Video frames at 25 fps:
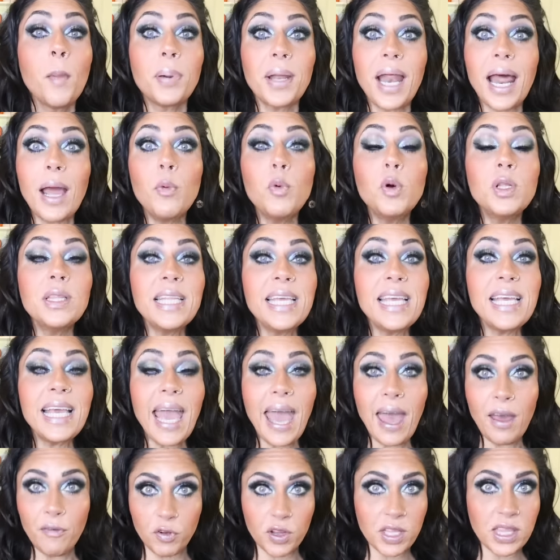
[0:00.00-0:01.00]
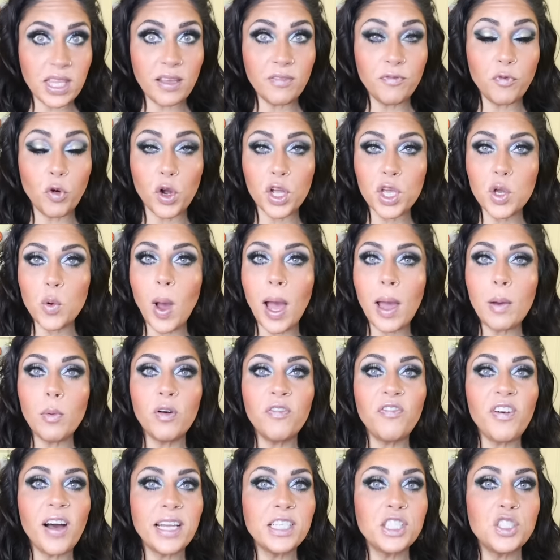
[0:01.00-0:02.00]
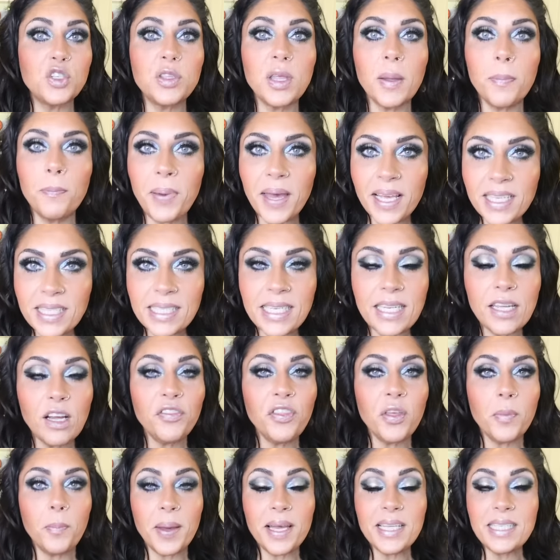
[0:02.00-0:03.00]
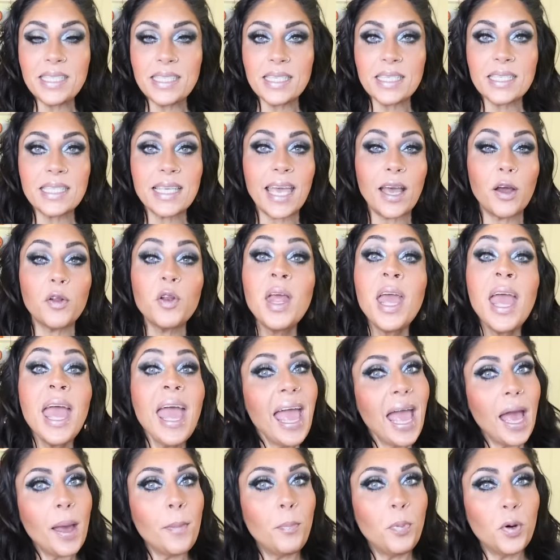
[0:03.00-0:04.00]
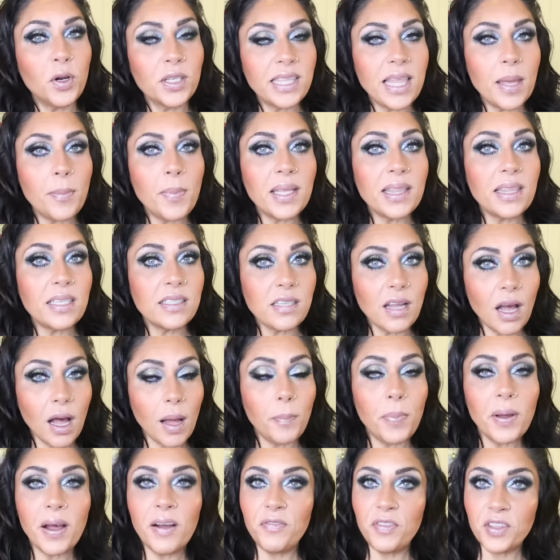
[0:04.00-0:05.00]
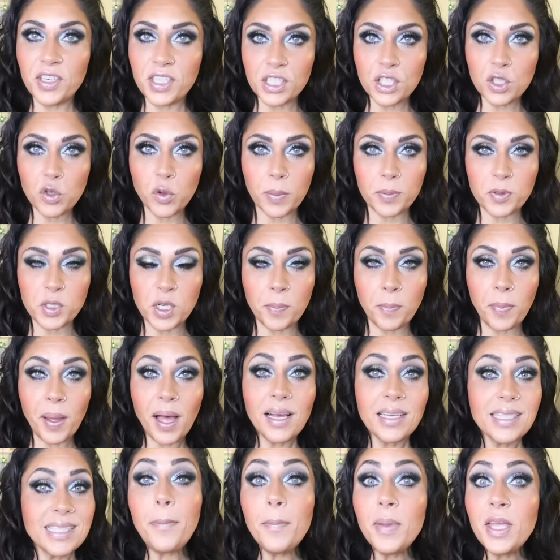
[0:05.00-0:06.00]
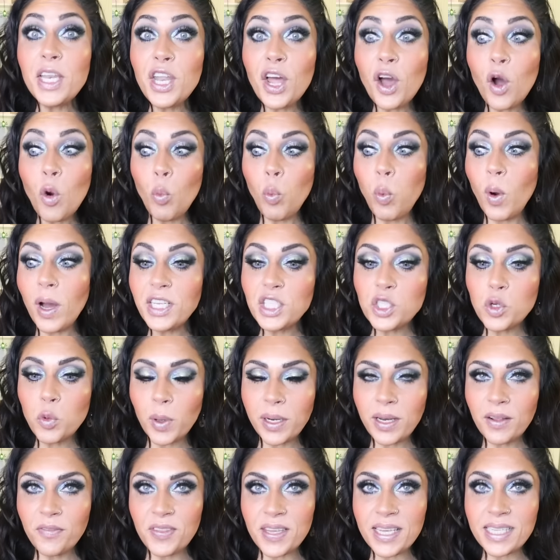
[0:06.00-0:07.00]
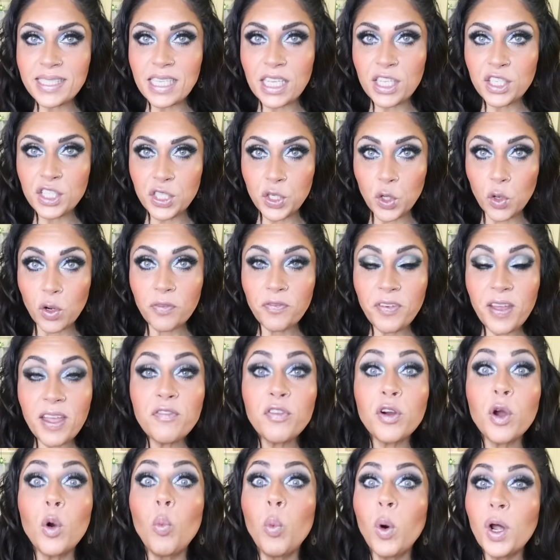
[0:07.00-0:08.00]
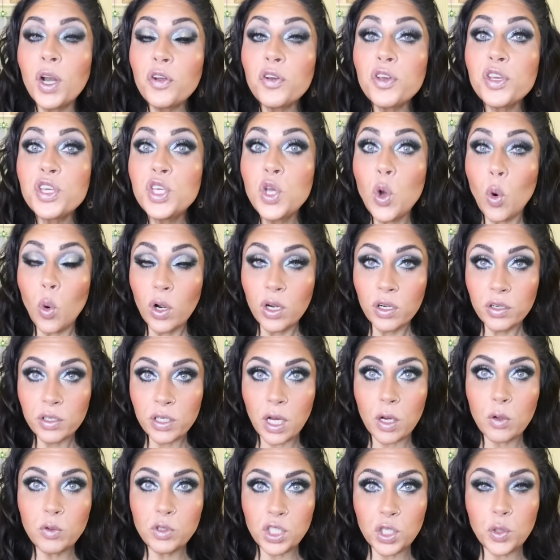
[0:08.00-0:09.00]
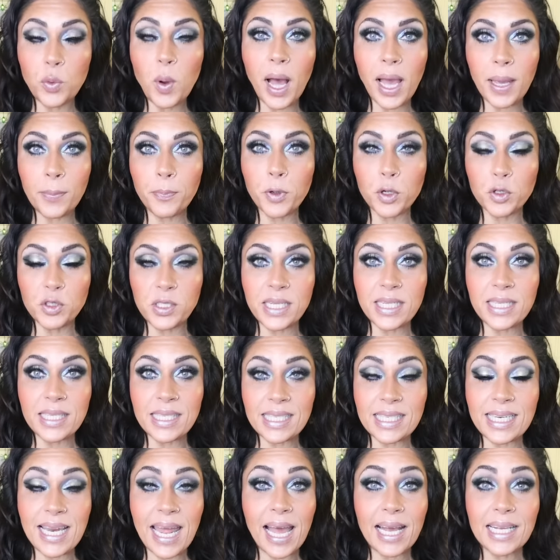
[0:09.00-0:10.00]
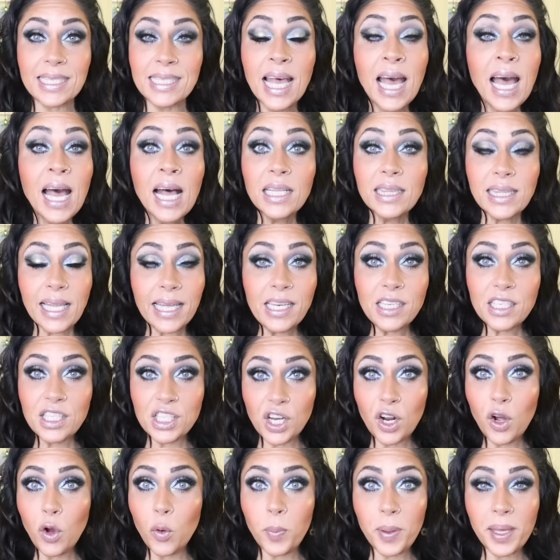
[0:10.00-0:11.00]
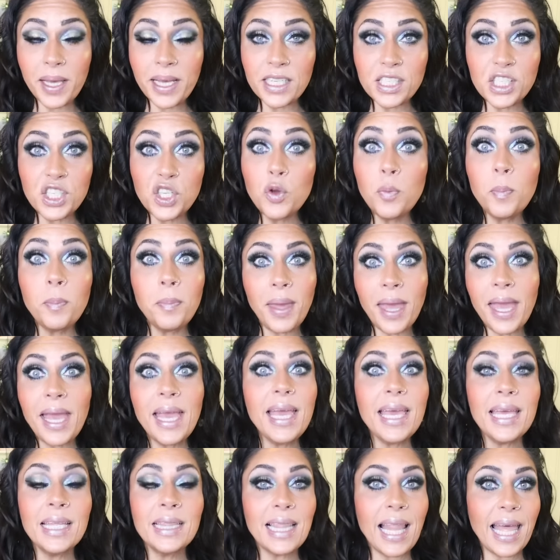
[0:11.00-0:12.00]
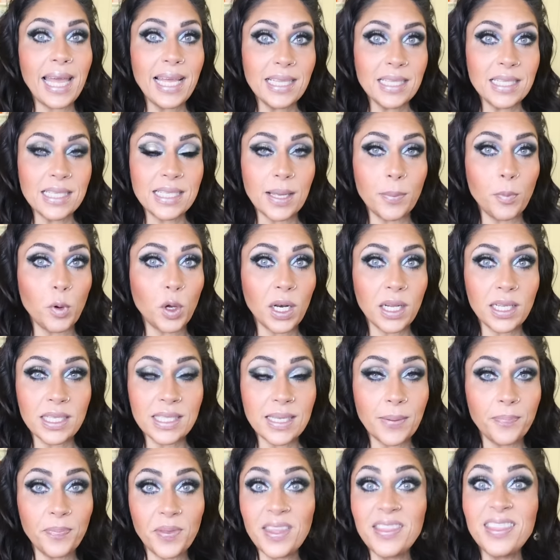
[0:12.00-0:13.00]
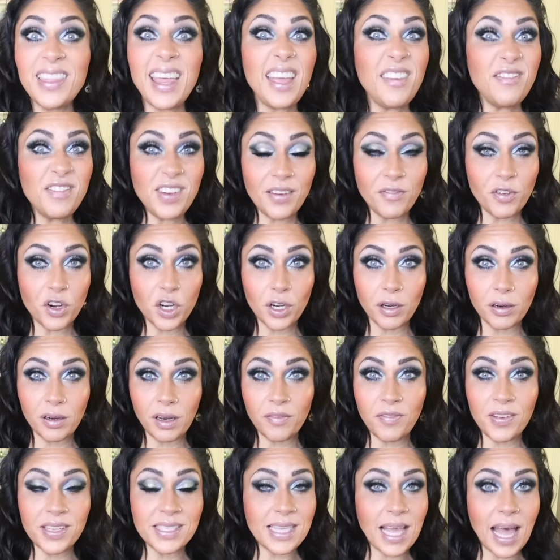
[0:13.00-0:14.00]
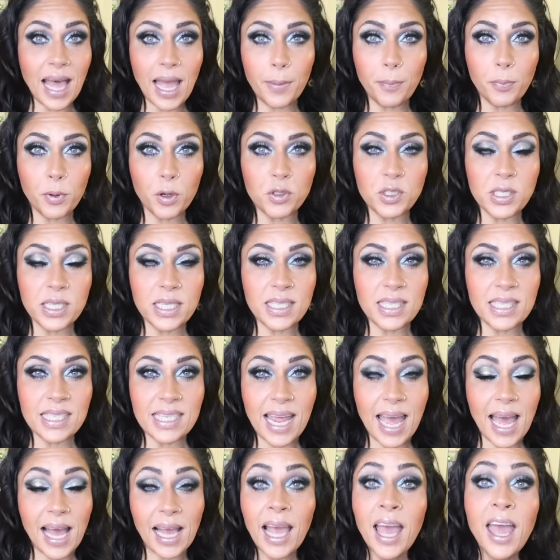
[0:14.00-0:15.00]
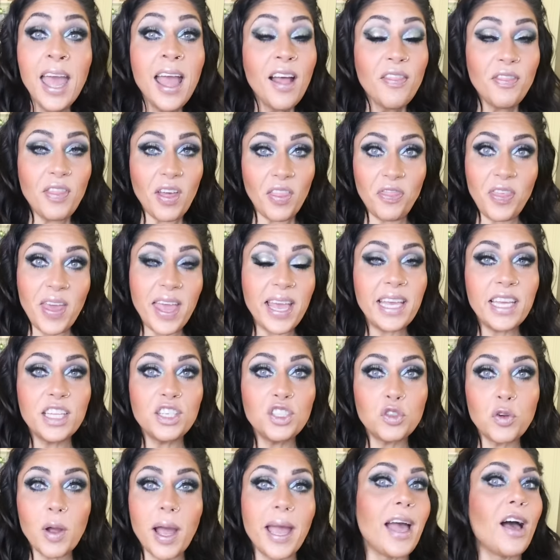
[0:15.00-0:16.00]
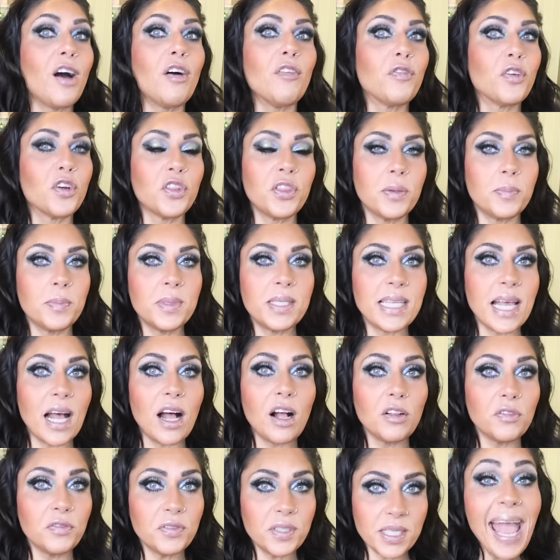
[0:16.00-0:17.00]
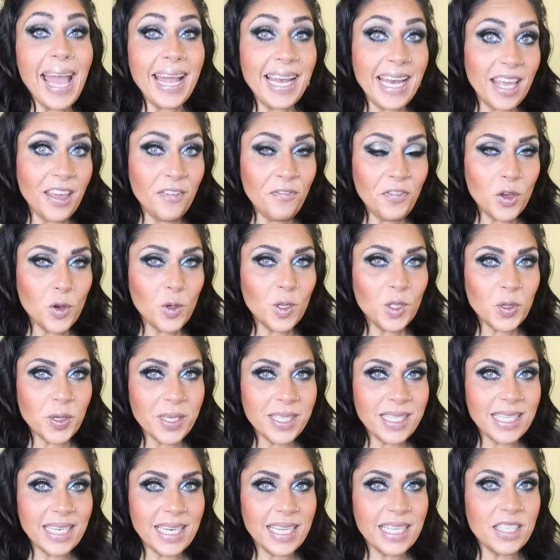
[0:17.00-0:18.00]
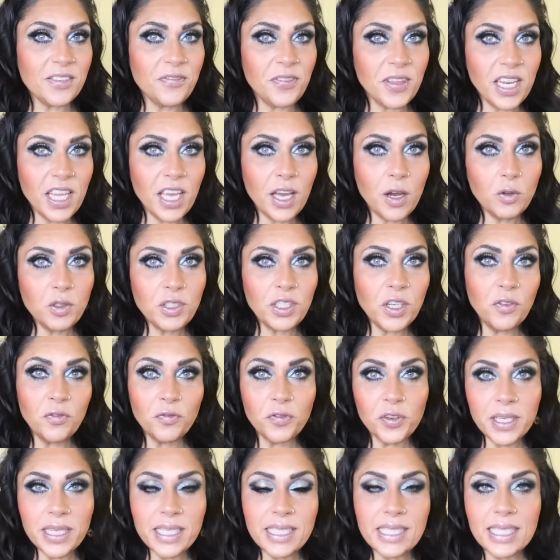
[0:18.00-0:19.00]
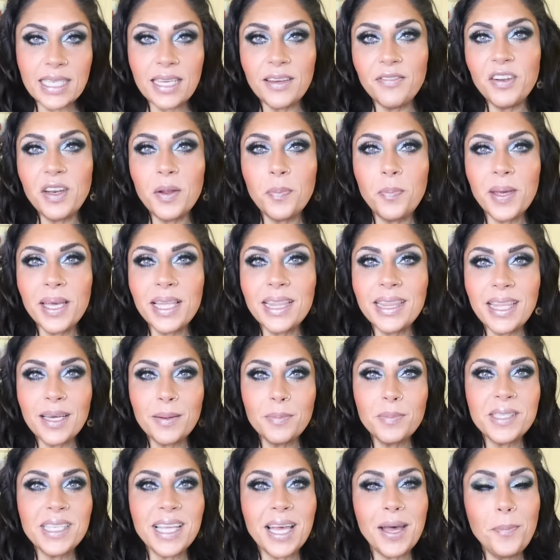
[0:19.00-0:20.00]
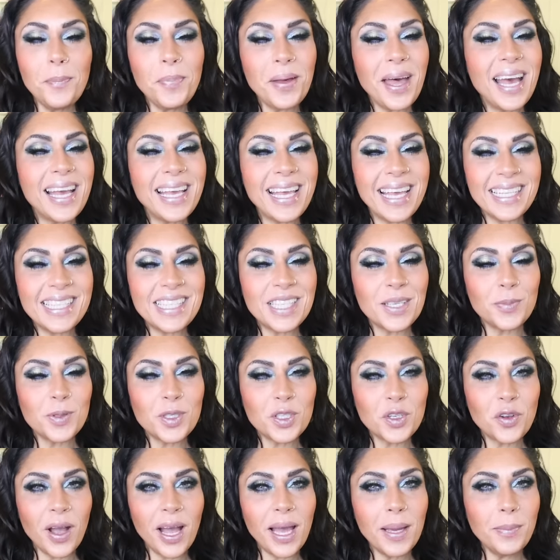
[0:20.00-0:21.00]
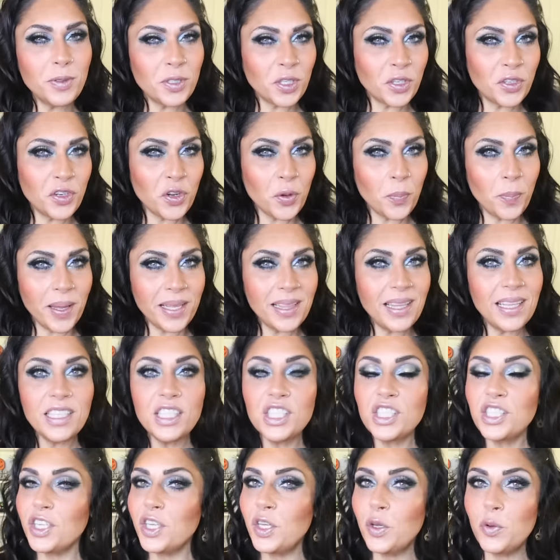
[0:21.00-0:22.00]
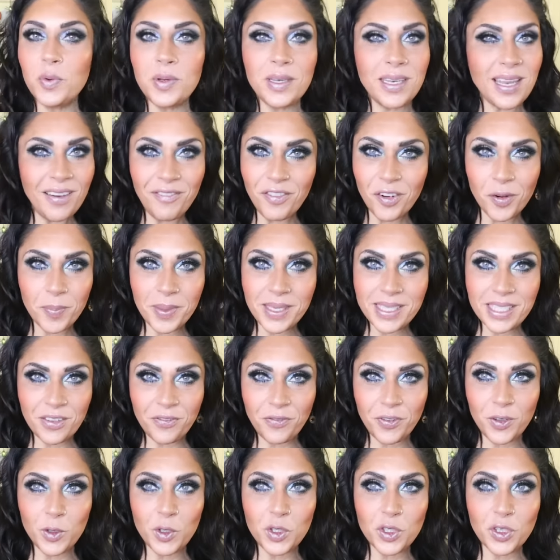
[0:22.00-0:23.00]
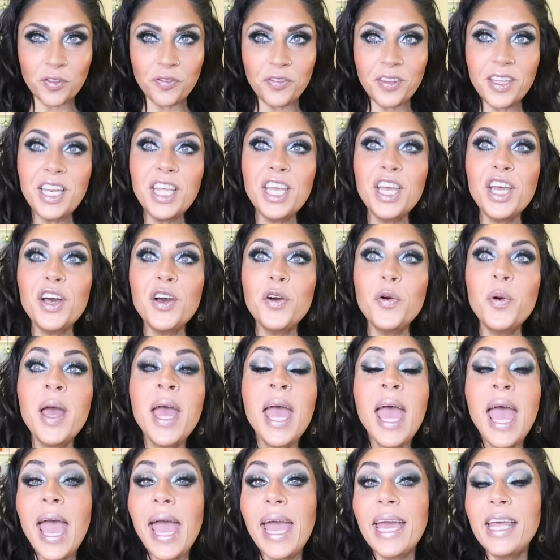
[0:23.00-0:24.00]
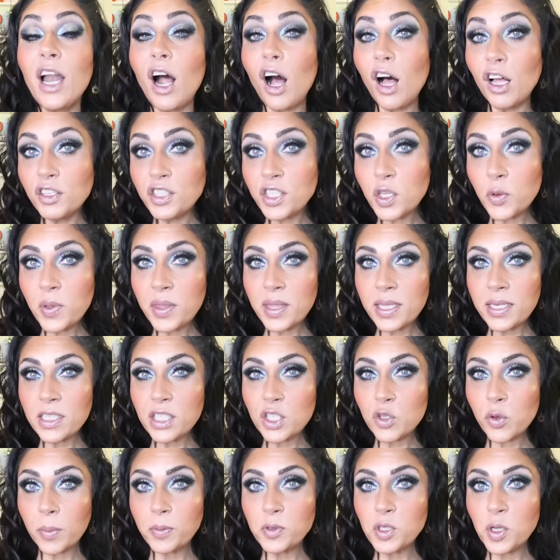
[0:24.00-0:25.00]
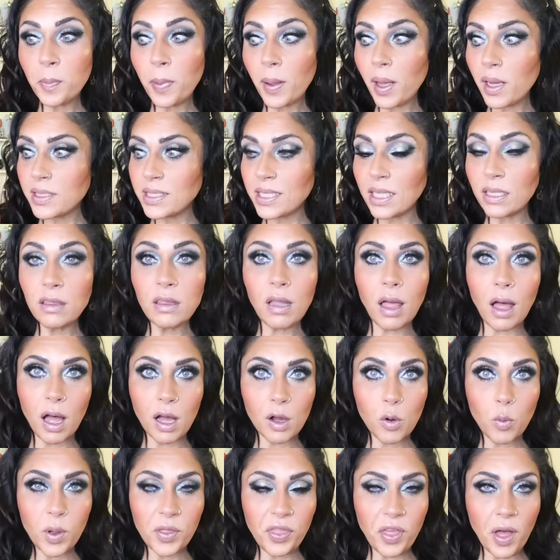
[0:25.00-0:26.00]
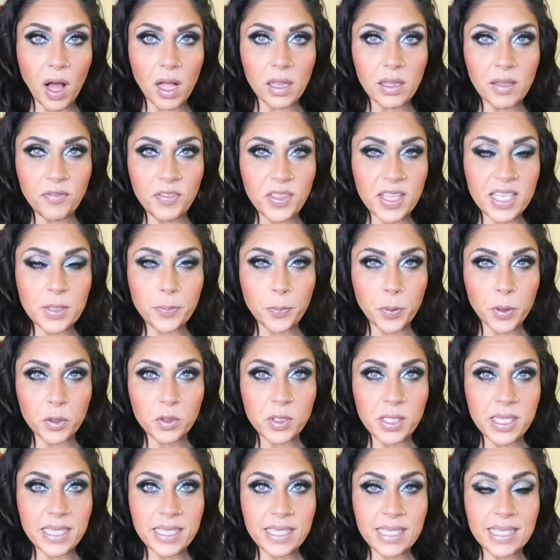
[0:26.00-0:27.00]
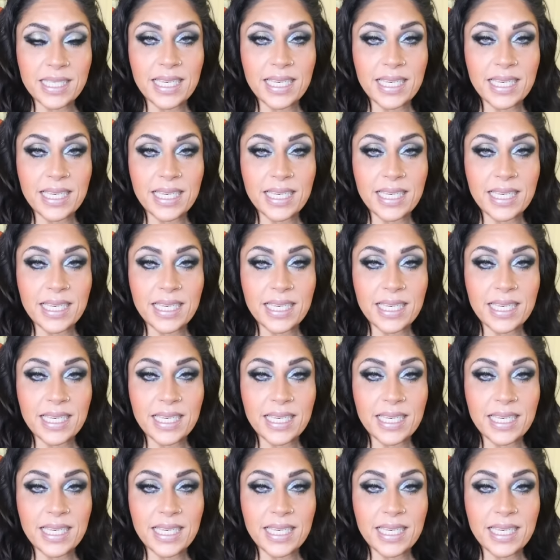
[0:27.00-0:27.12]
but I will link everything for you. I will find you the best deal, the best discount, and put them at the top of the description box. Let me know which which one of these is your favorite? What are your go-to high protein snacks? Let us know because you may enlighten someone on something they've never heard of as a high protein snack that they can try out for themselves. And if you enjoyed today's video, don't forget to give it a big thumbs up. Again, subscribe, turn your bell on so you never miss a future video. And also in the description box, along with all of these protein